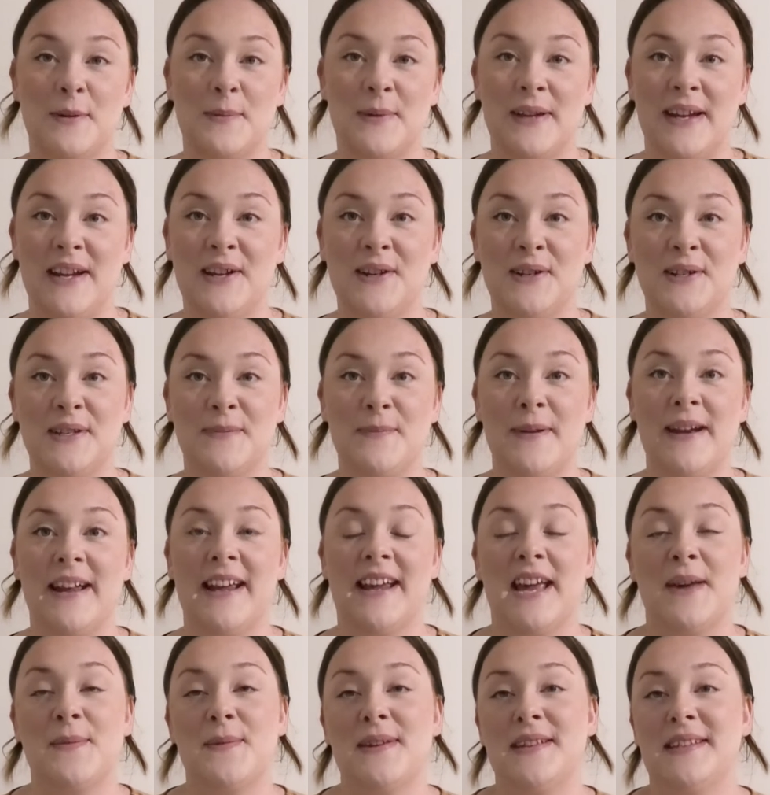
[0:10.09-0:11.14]
Noopely,
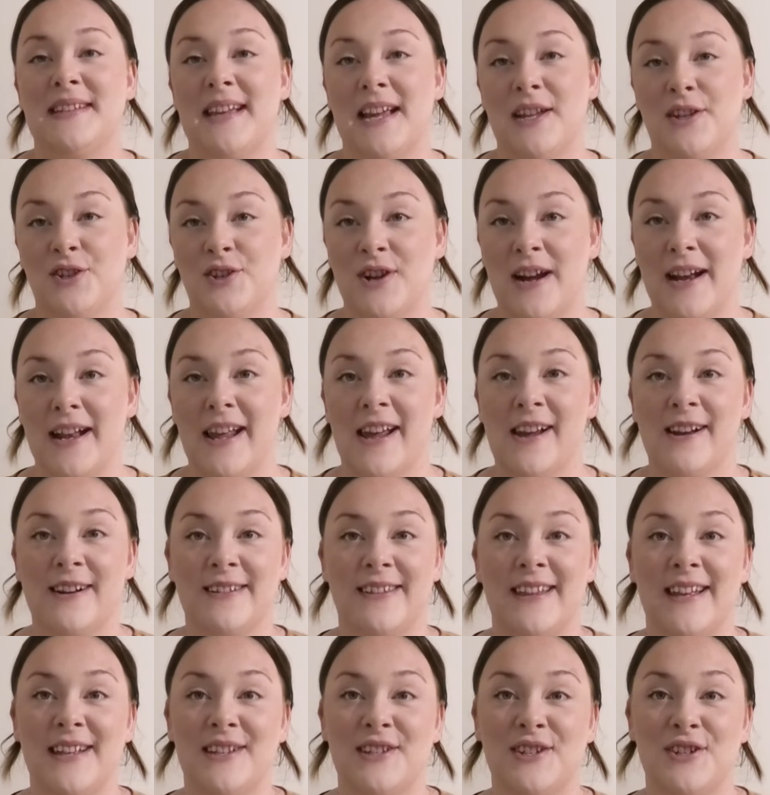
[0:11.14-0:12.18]
cosmetic chemist and trainee here
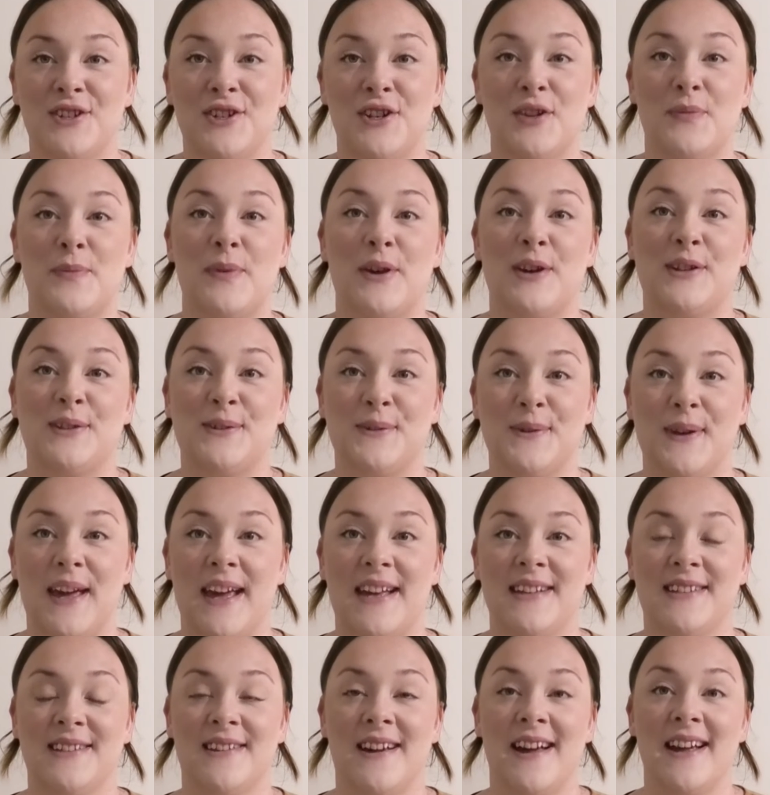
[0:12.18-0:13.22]
at the Institute of Personal
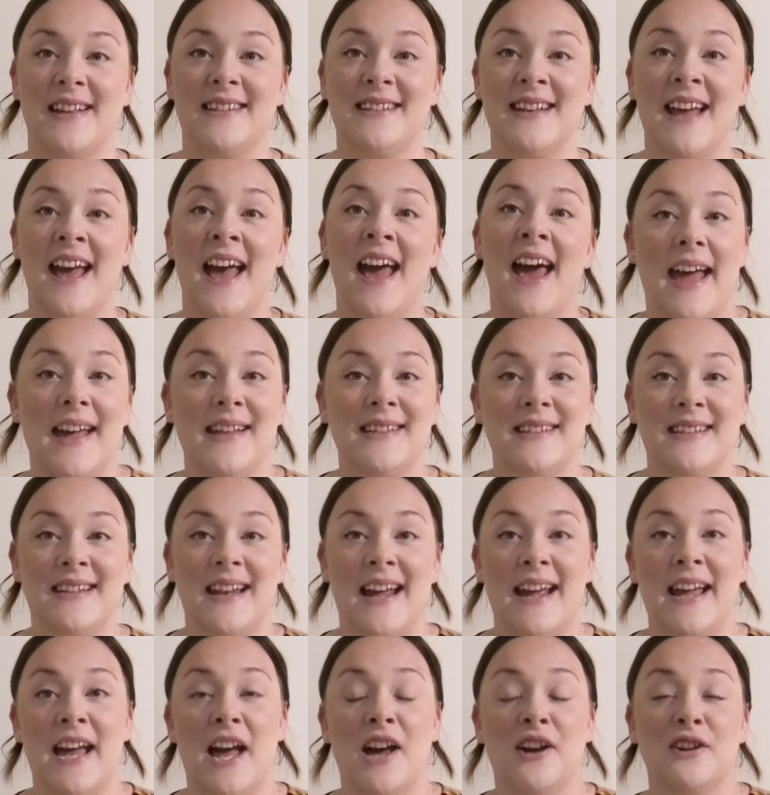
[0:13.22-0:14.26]
Care Science, and
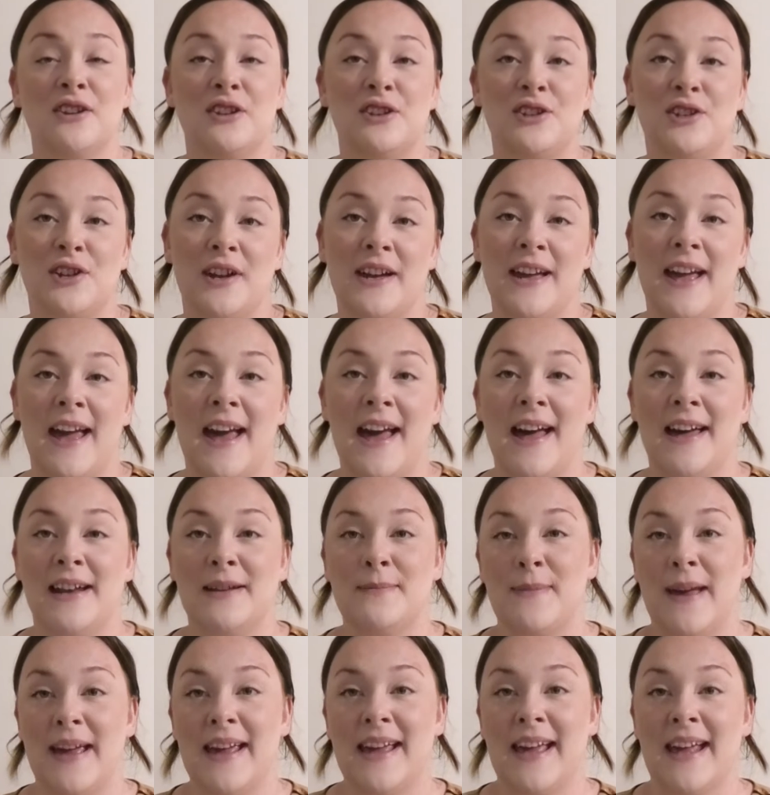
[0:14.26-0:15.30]
today I'm going to show you how
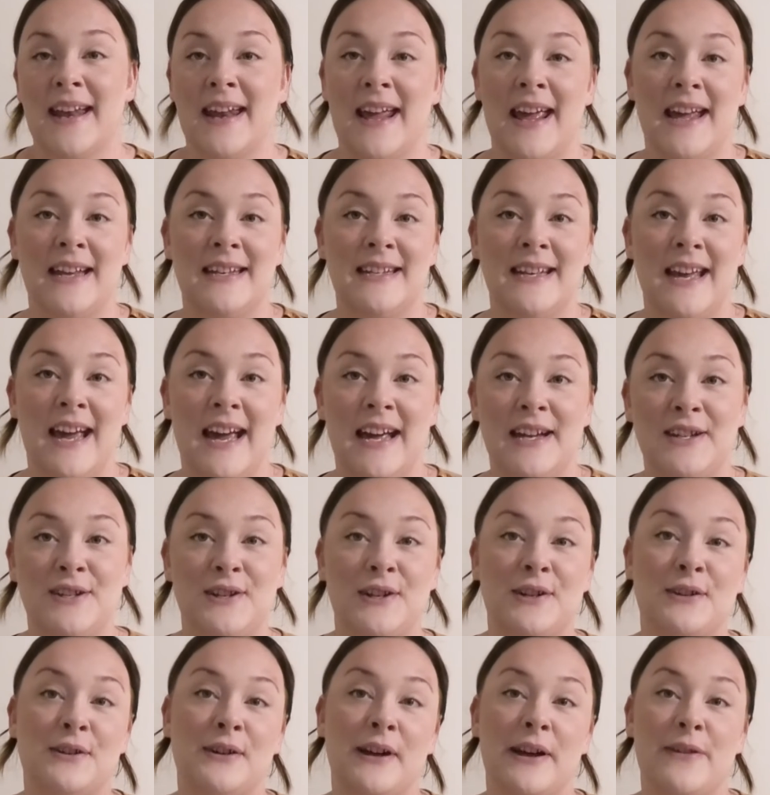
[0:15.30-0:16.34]
to make an
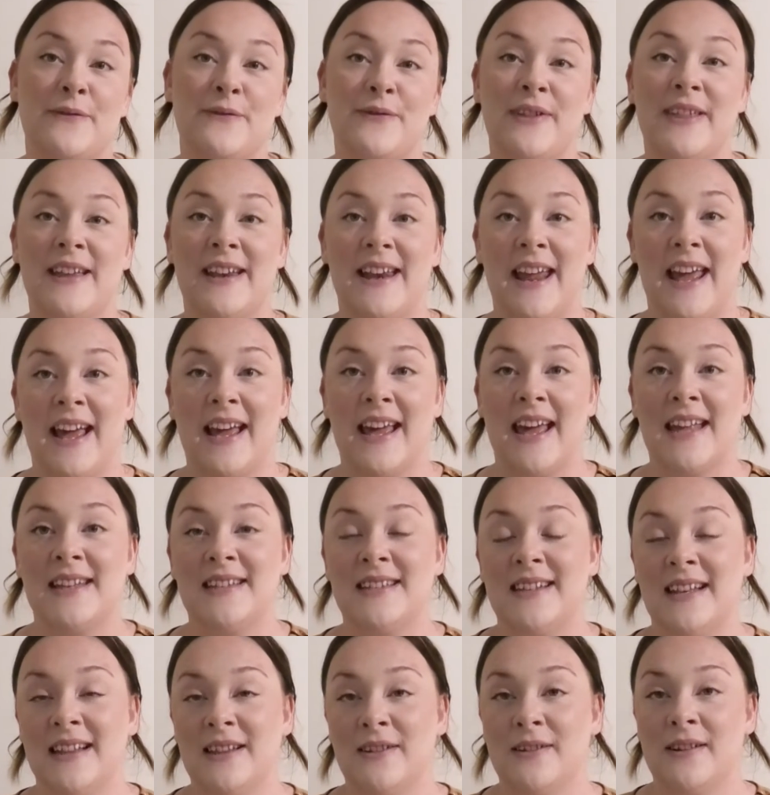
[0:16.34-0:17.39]
anti-aging cream for the neck
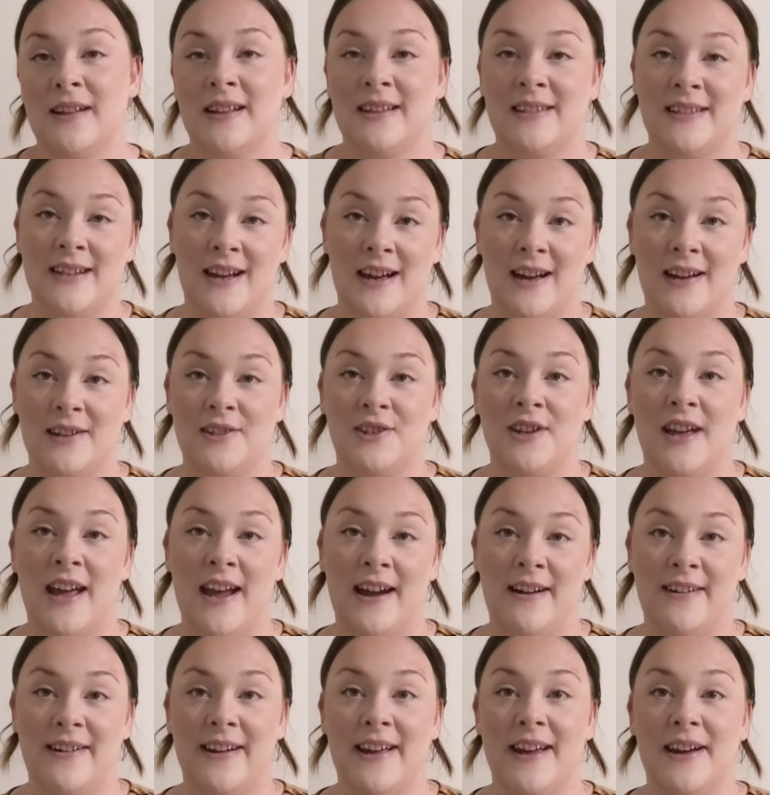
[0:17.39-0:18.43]
and
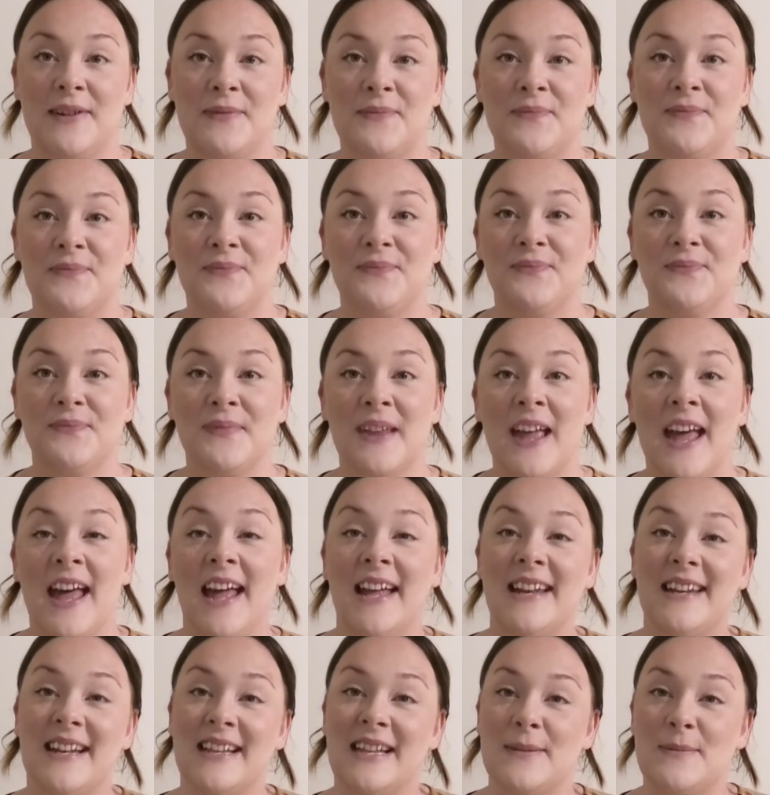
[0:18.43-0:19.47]
décolletage area.
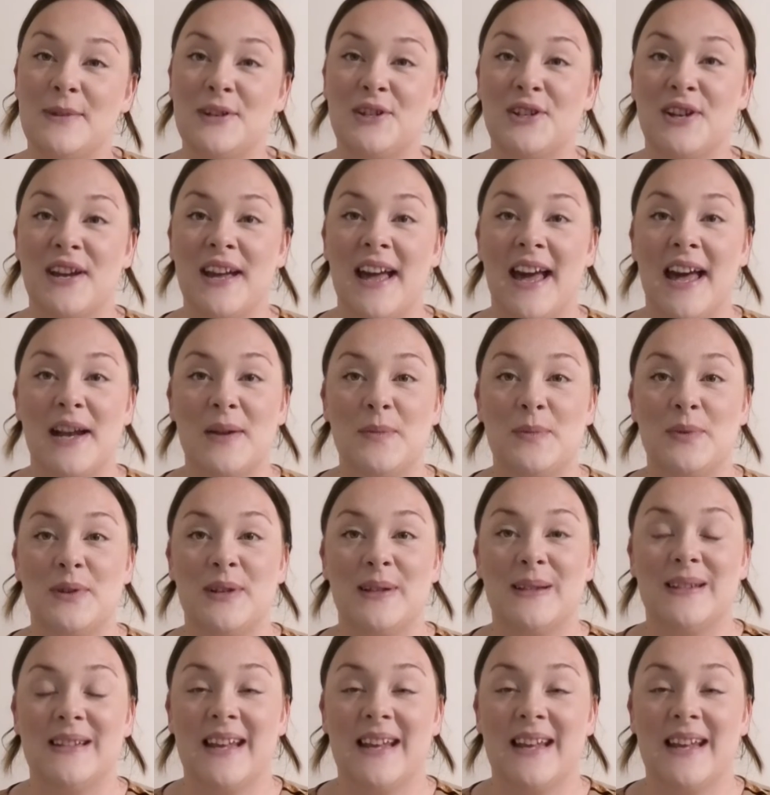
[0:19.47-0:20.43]
Now let me show you how to put it